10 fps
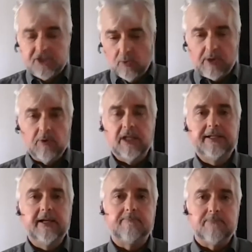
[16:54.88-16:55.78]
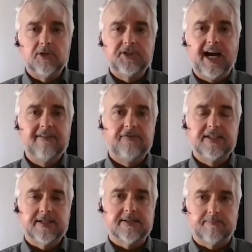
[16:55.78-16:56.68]
And so we really need a
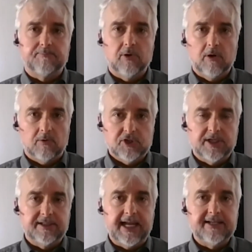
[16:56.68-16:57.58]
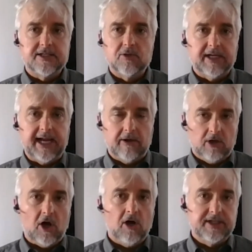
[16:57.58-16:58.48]
multi-physics approach that takes into
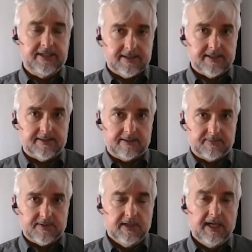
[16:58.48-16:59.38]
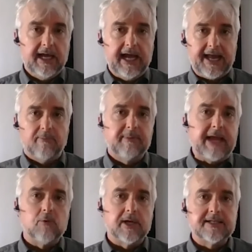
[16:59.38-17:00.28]
account all these systems. And I'll
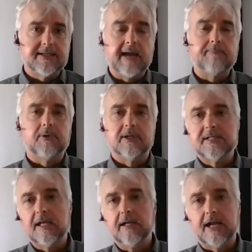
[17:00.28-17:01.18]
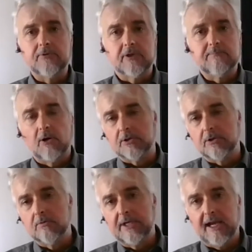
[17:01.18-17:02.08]
make one example is the electric
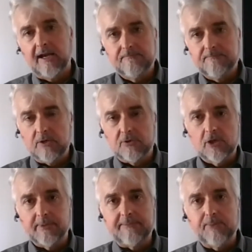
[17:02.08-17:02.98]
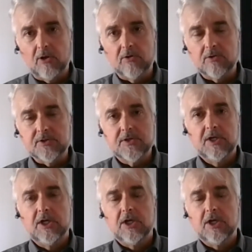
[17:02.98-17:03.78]
motor. We have, you know, so many poles.